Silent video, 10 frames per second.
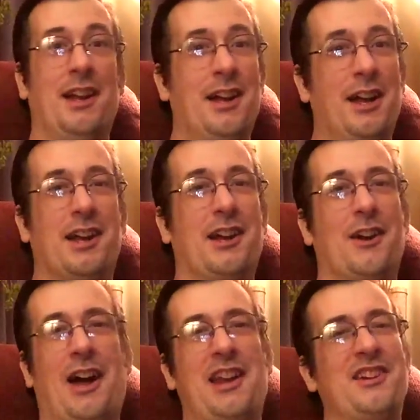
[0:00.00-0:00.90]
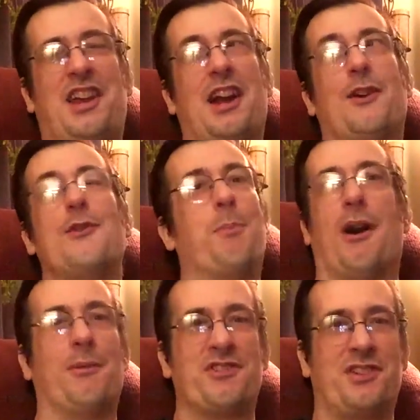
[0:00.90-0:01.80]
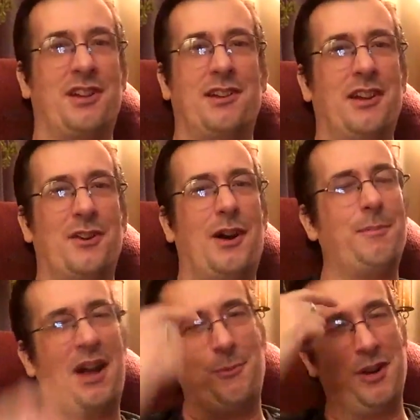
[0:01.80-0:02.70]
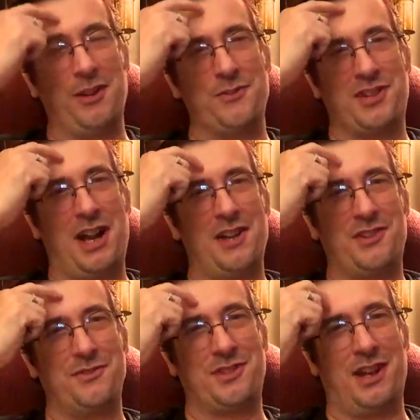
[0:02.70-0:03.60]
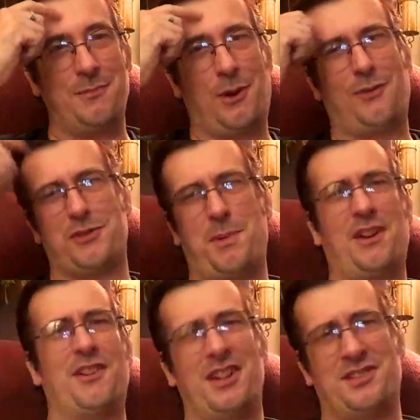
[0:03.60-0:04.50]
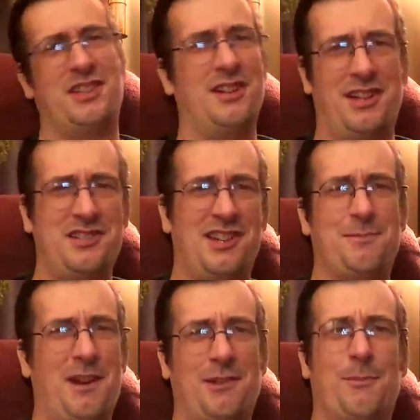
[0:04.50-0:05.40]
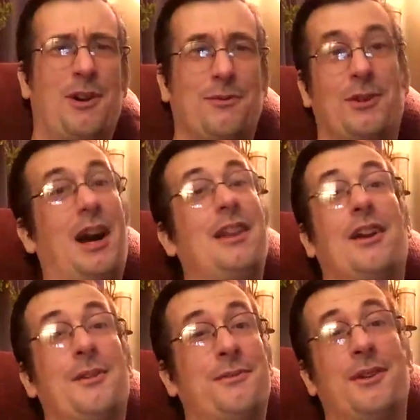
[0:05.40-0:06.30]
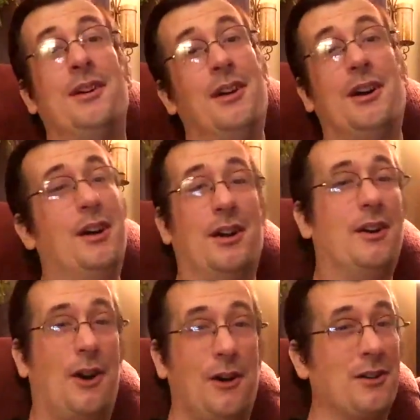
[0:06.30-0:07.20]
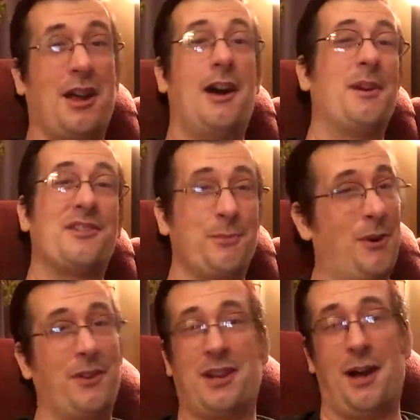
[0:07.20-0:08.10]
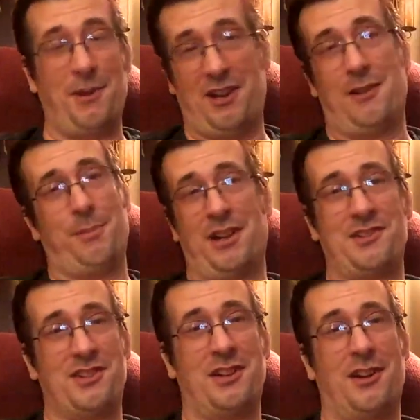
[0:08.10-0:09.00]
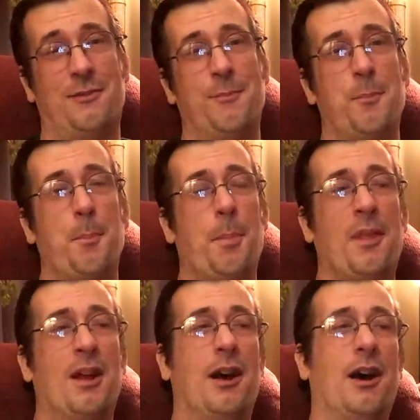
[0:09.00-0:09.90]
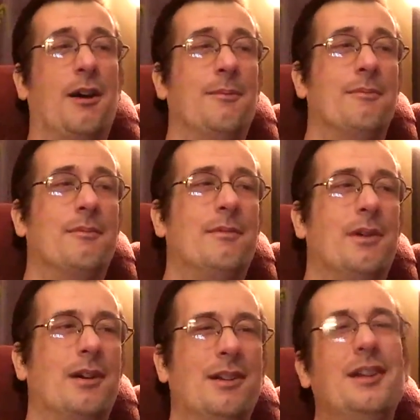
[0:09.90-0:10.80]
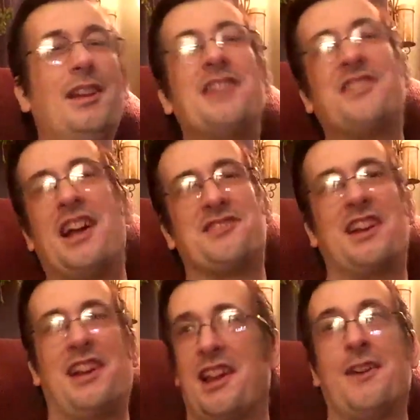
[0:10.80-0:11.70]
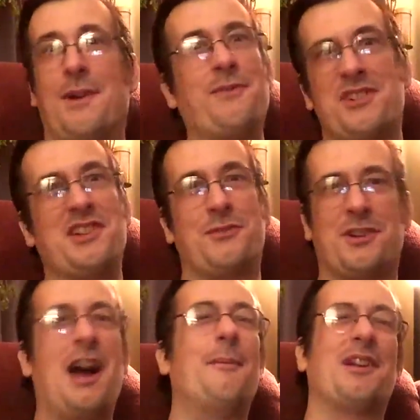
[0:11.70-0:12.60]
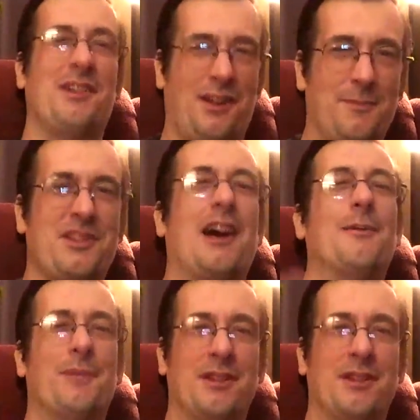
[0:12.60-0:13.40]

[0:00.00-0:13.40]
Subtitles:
I didn't care who published it. I'm not one of those guys who's like Marvel's better than DC and DC's better than Marvel. I love all comics from all the comic companies. Um, that's not saying I love every single comic that comes out, but